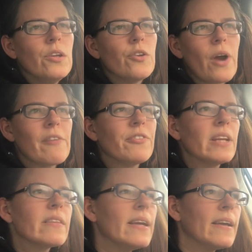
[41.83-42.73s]

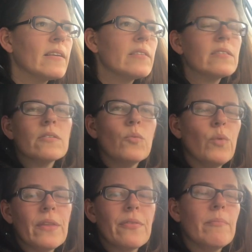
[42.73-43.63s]
crafting things
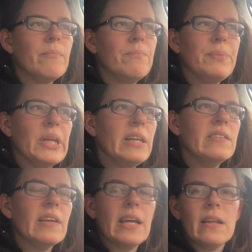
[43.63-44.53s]
with
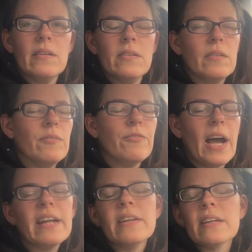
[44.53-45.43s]
beads and
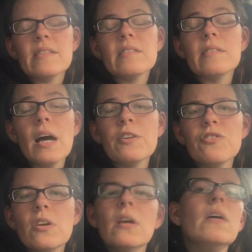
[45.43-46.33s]
findings and
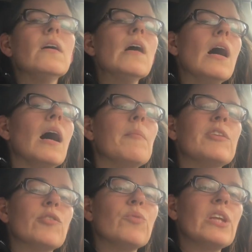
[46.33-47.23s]
such,
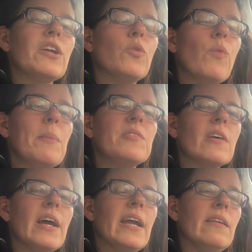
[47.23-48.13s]
it's a really good
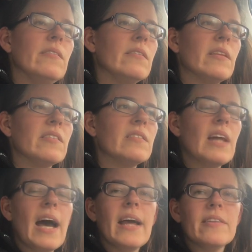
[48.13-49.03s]
website. This is
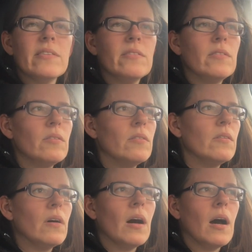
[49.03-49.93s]
not,
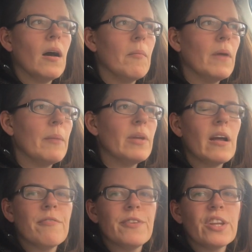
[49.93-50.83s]
I'm
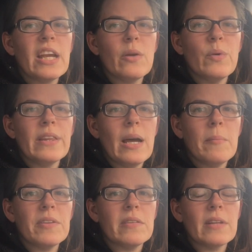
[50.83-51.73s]
not affiliated with
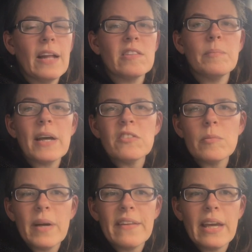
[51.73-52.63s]
them. This is not
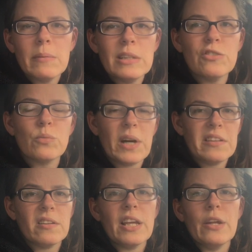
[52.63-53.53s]
sponsored by them. I just
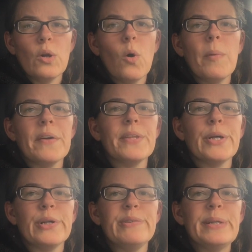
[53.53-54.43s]
wanted to let you know about the
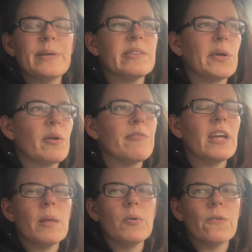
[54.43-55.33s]
good deals that are
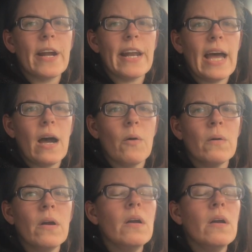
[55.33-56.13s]
available right now.